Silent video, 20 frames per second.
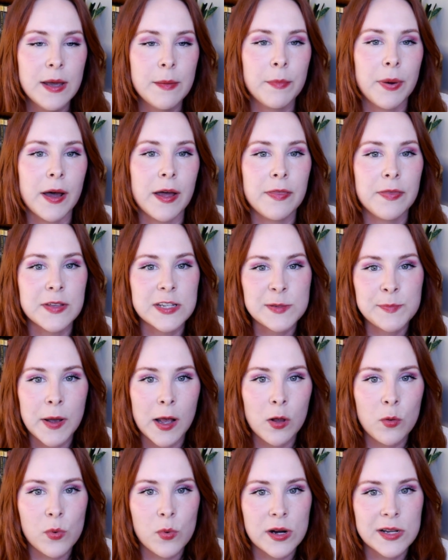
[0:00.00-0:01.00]
But the
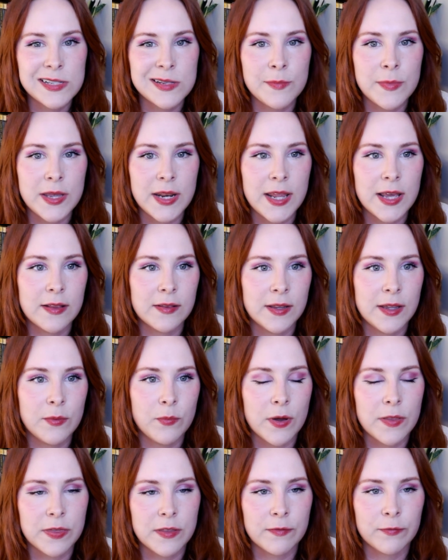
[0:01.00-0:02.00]
spell works immediately
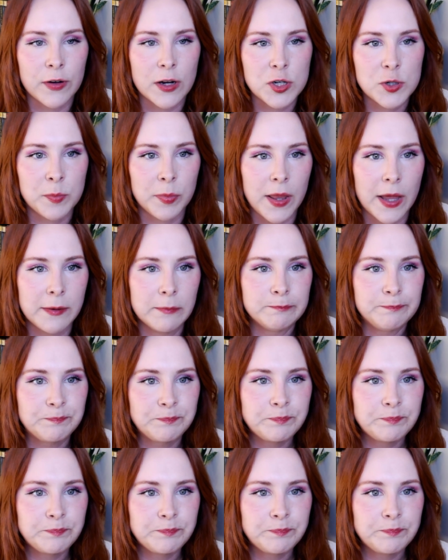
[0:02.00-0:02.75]
with the fresh blood.